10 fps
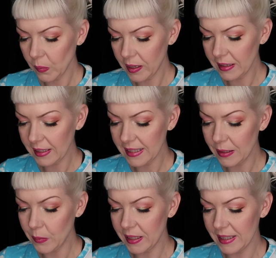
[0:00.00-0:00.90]
Well, let's
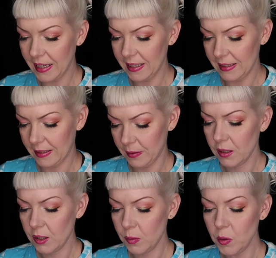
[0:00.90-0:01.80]
see what it says.
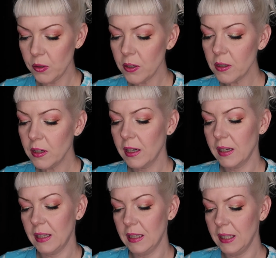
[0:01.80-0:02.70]
Smoother,
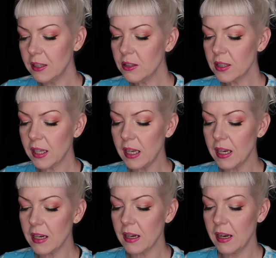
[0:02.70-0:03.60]
cleaner
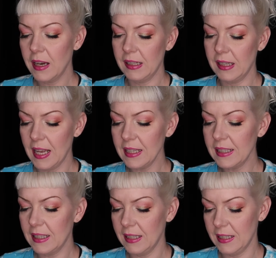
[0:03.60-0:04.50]
skin in
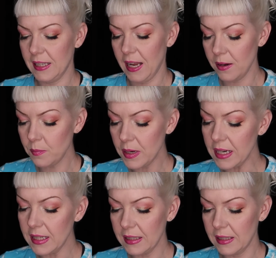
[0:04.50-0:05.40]
less than 10 minutes.